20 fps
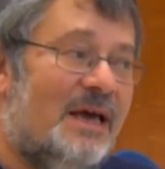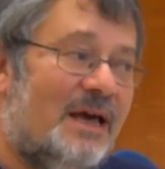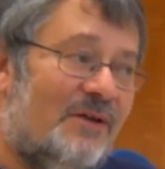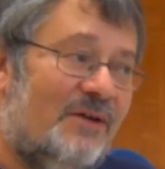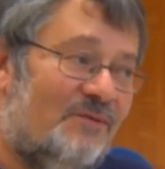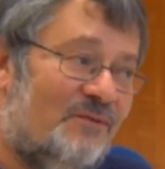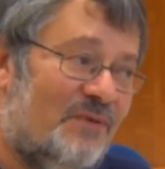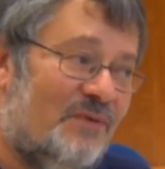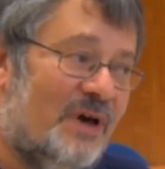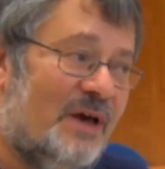
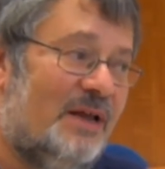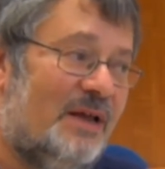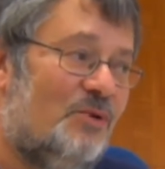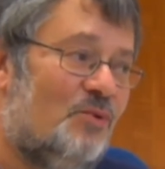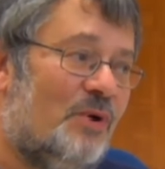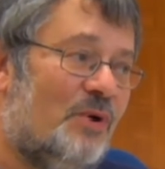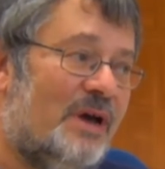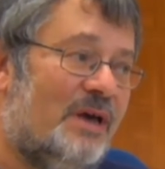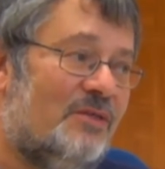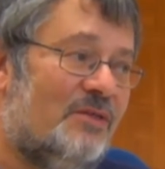and find
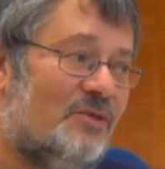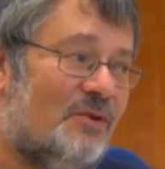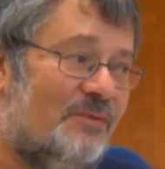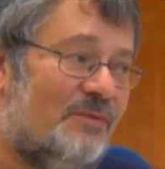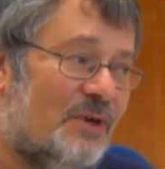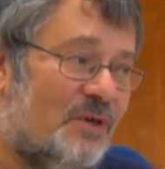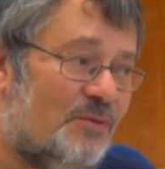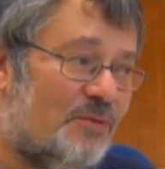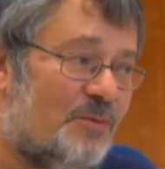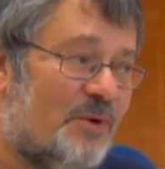ways
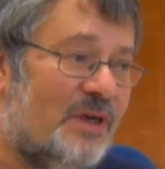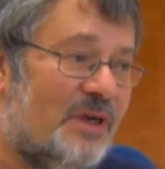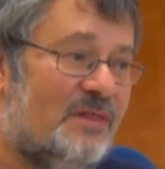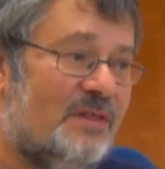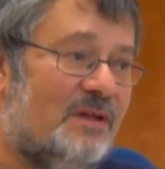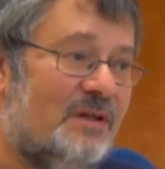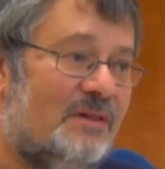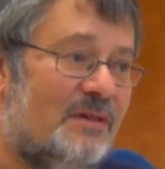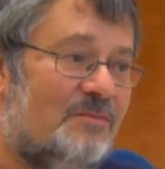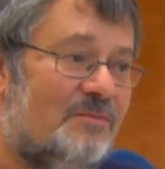of
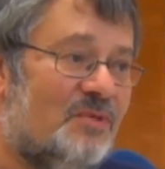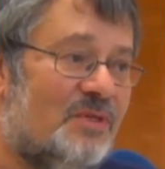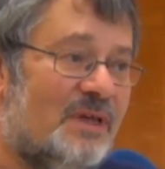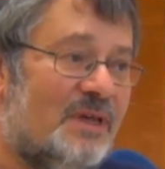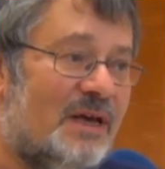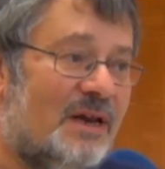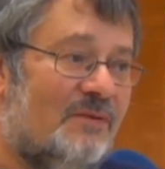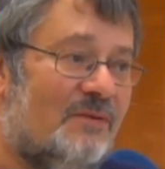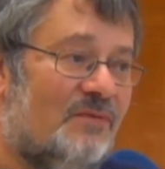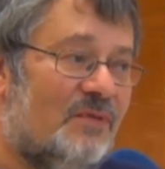expressing
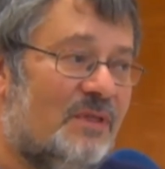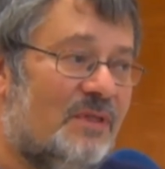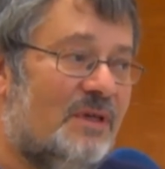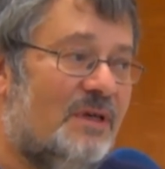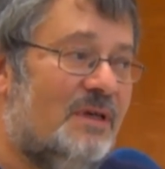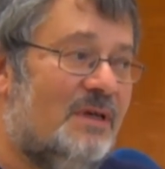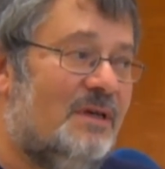themselves